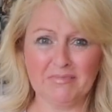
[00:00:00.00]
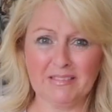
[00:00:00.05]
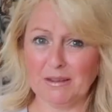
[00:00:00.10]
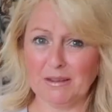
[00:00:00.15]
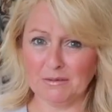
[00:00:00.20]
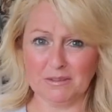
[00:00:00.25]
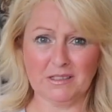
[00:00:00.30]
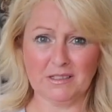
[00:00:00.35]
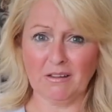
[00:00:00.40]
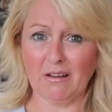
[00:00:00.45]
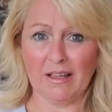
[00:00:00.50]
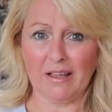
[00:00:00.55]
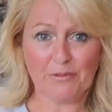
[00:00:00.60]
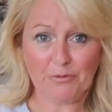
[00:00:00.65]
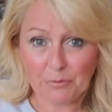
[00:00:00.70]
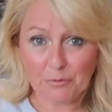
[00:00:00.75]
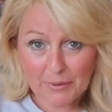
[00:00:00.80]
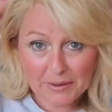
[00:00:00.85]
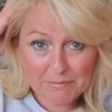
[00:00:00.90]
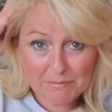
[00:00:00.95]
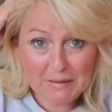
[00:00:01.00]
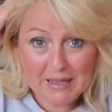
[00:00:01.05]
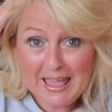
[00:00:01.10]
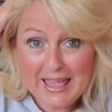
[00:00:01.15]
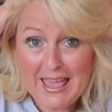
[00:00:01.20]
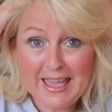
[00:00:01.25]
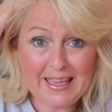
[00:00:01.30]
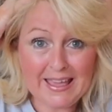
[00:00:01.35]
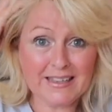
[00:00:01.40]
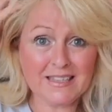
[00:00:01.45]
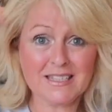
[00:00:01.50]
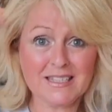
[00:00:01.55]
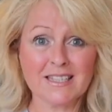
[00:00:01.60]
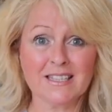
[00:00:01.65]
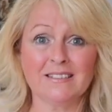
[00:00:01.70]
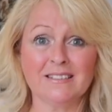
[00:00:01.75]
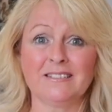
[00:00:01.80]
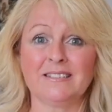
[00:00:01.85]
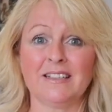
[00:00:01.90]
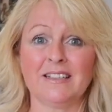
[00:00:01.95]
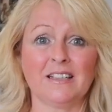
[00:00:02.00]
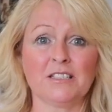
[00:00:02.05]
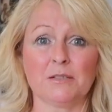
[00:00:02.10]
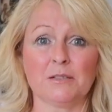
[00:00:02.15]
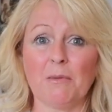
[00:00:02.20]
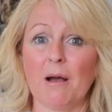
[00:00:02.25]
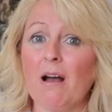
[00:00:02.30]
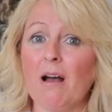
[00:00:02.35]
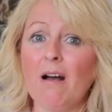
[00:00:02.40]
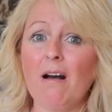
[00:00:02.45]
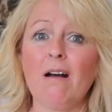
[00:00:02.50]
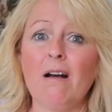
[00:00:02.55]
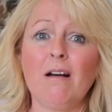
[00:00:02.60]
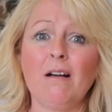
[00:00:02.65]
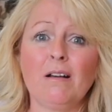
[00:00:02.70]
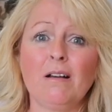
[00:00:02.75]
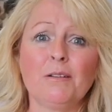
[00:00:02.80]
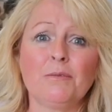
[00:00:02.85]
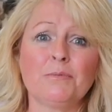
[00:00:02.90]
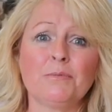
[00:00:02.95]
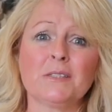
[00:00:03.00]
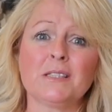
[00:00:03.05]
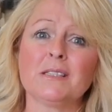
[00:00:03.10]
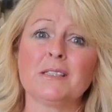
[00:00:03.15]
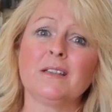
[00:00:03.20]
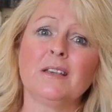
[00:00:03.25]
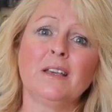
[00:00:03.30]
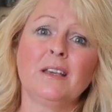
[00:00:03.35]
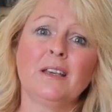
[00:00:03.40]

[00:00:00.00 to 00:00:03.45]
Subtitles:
They was like everywhere, in my head, under my arms,